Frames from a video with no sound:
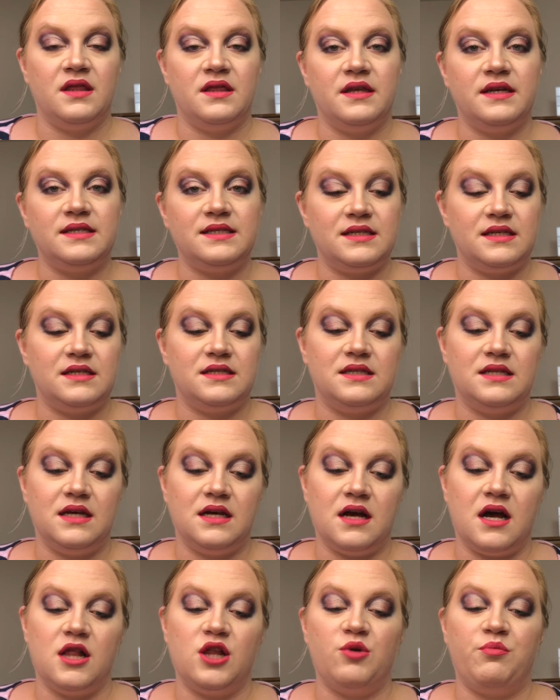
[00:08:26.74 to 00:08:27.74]
This is the
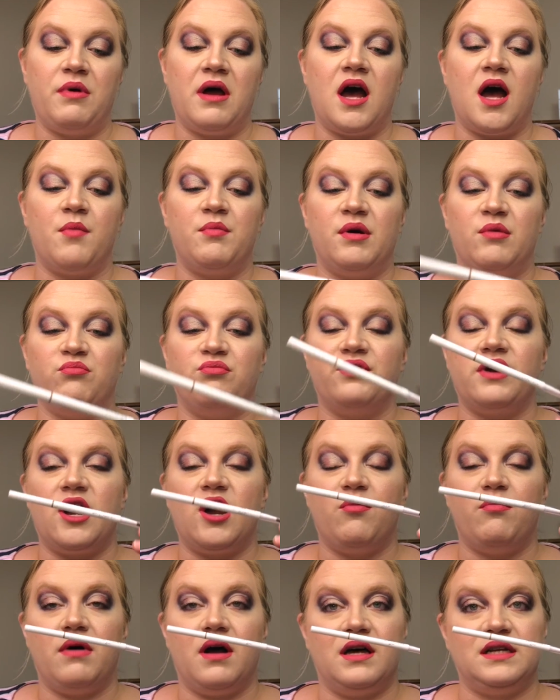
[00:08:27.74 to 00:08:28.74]
ColourPop
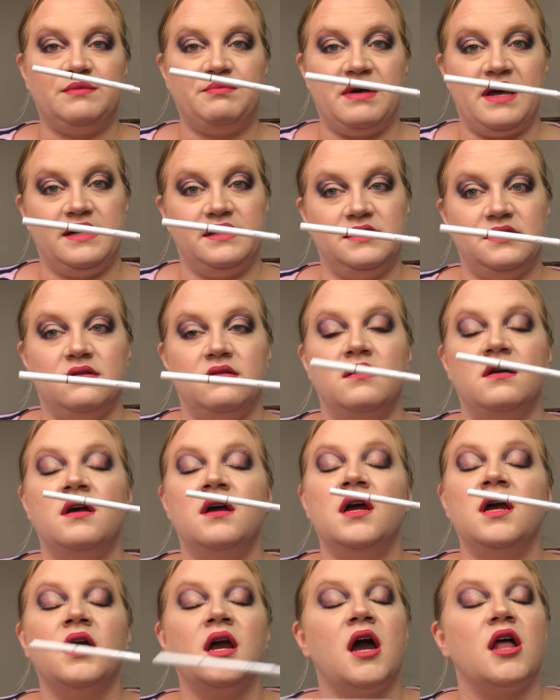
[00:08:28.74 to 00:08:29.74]
Brow Boss Pencil.
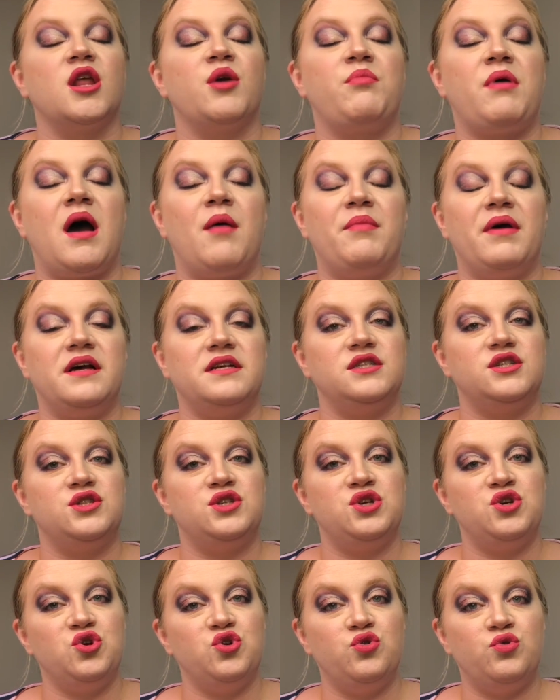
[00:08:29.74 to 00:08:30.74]
ColourPop has
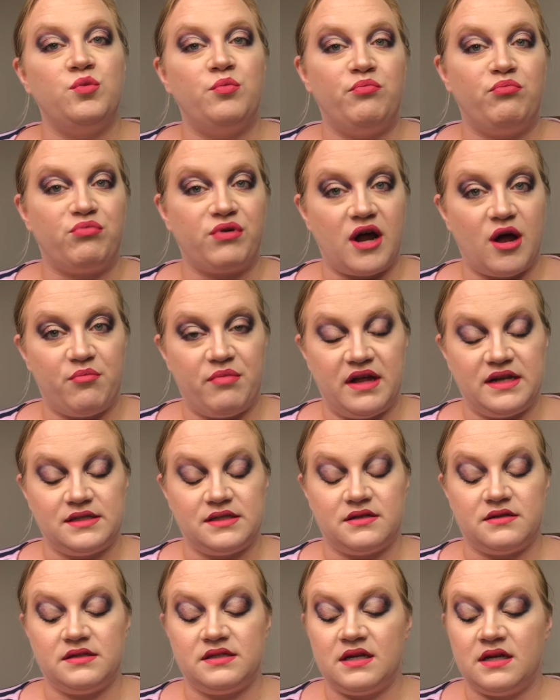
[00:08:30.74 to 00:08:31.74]
2 brow
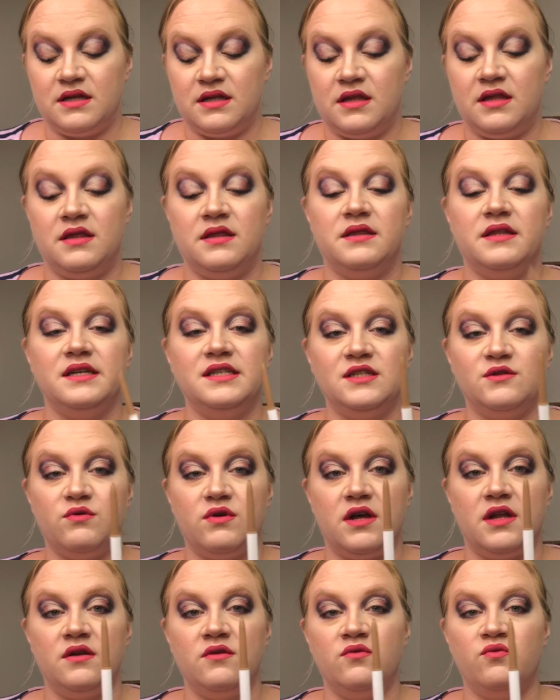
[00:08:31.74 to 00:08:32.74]
pencils. This
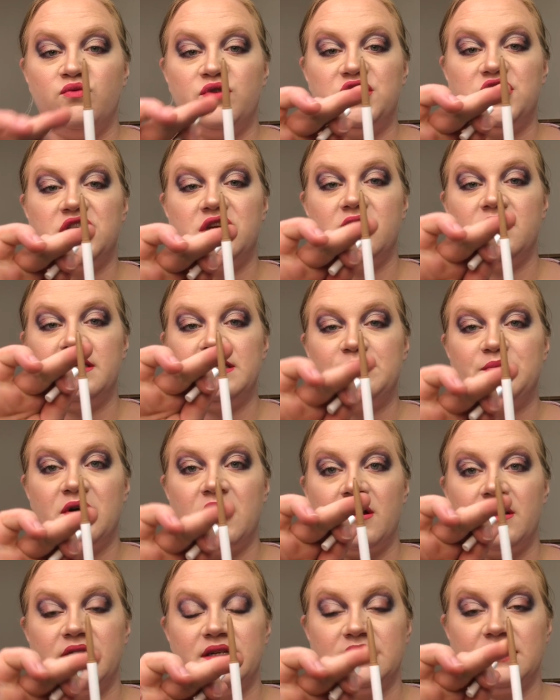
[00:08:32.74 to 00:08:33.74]
one, which this
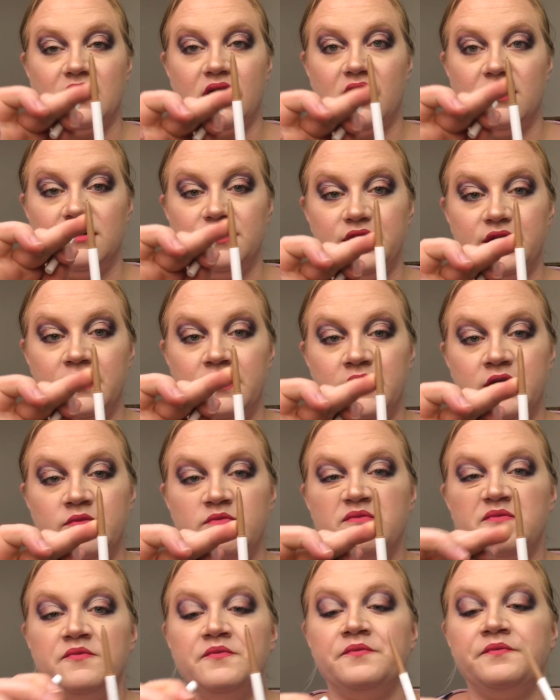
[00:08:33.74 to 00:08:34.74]
part is colored,
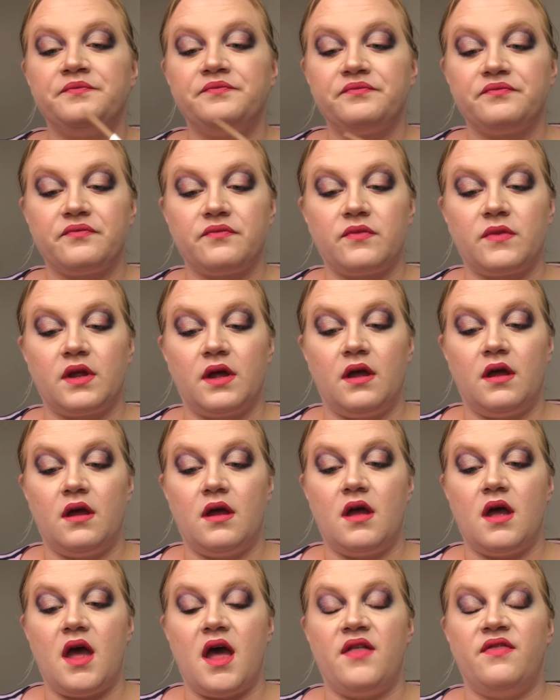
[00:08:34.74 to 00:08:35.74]

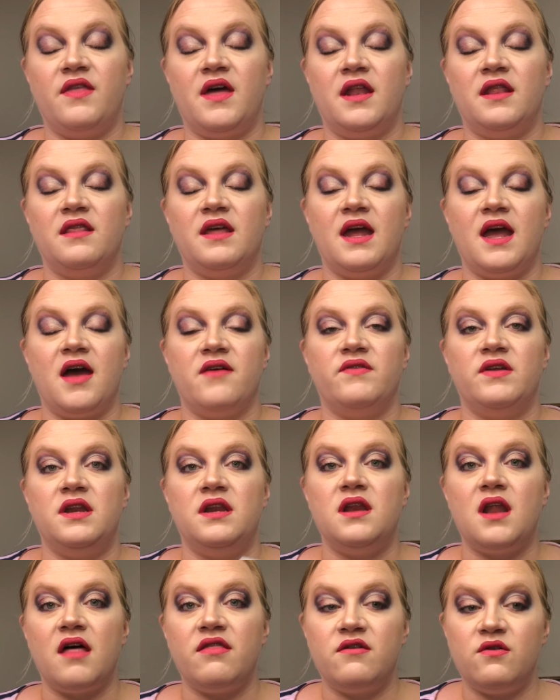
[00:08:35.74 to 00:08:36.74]
and then they have
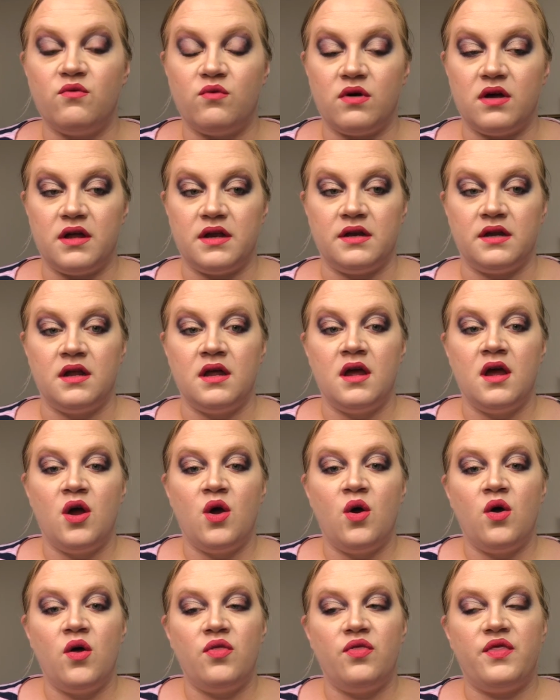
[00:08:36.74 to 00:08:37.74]
another one
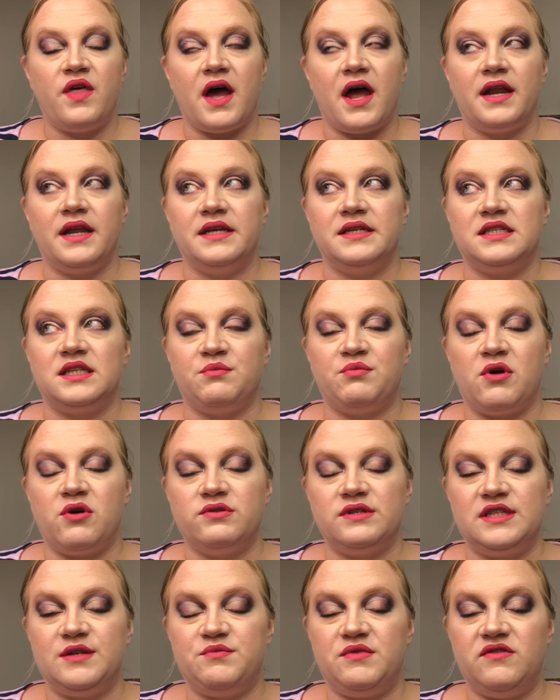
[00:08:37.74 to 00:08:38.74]
that is
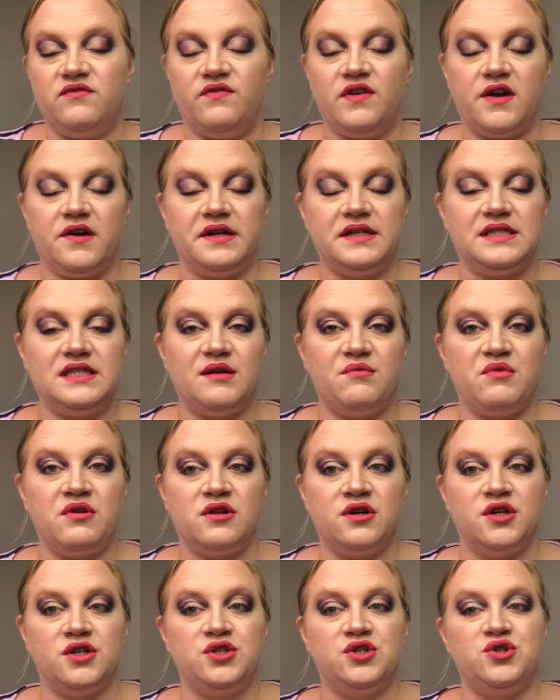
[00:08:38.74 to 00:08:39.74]
supposed to be very
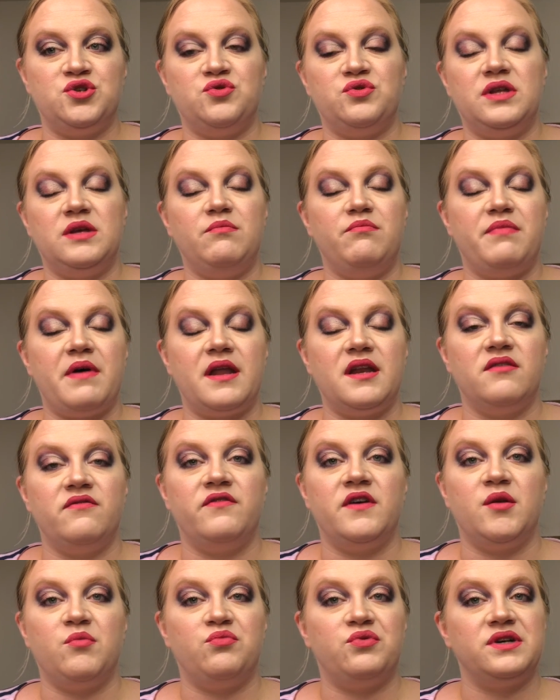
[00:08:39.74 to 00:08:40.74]
similar to the
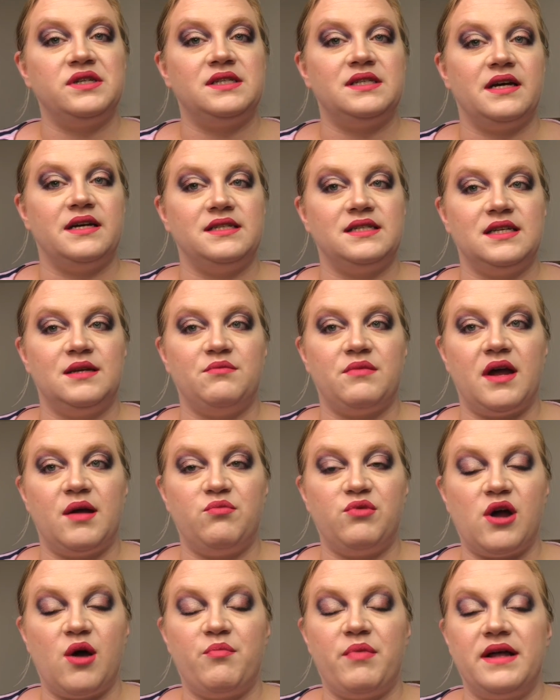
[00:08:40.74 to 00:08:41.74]
Benefit Precisely My
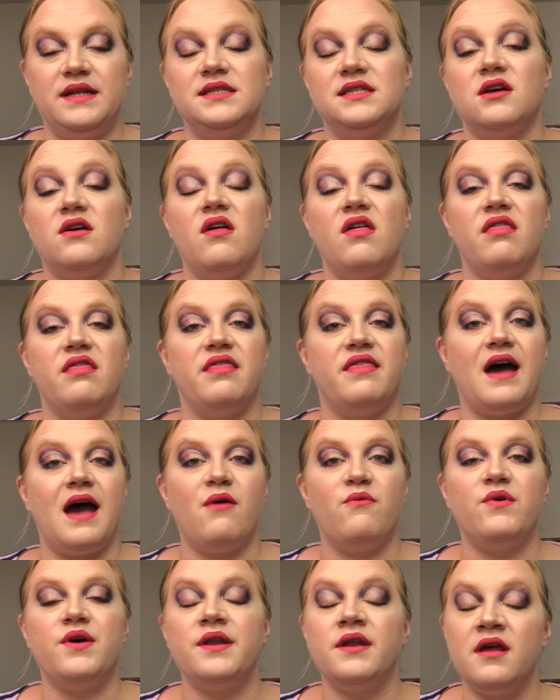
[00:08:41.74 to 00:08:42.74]
Brow Pencil.
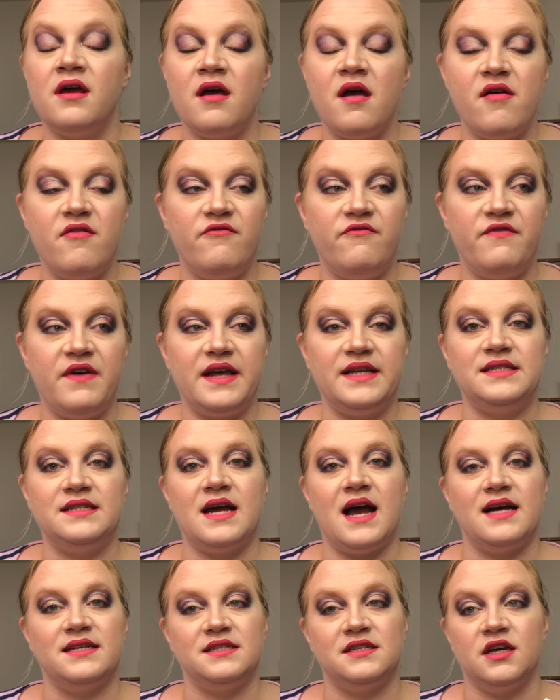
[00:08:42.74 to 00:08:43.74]
That one,
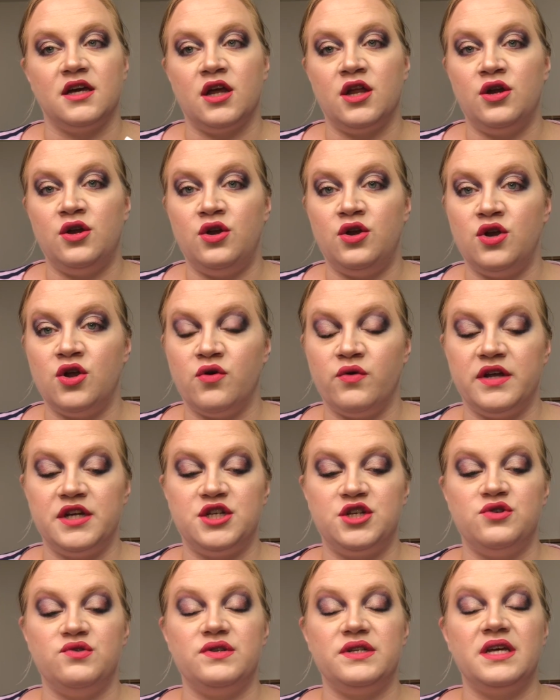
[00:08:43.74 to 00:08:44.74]
fantastic, no
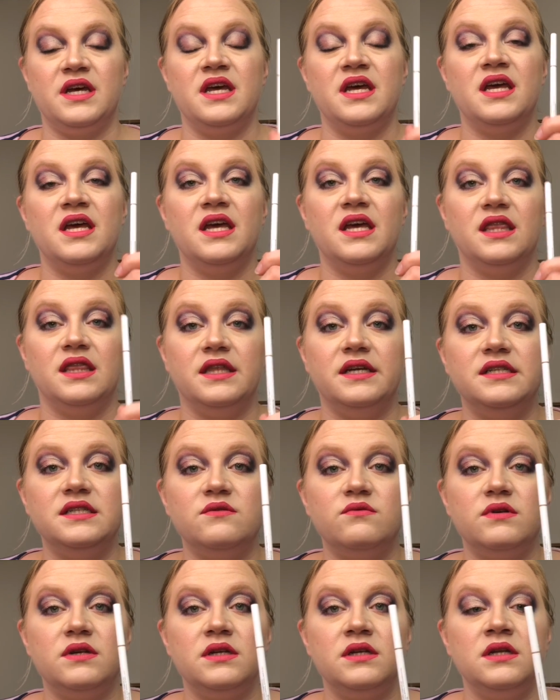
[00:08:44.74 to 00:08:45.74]
issues.
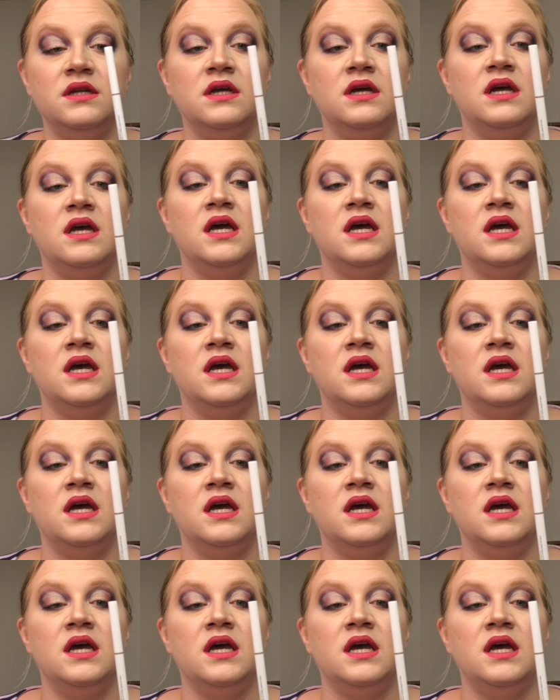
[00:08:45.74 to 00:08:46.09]
This one,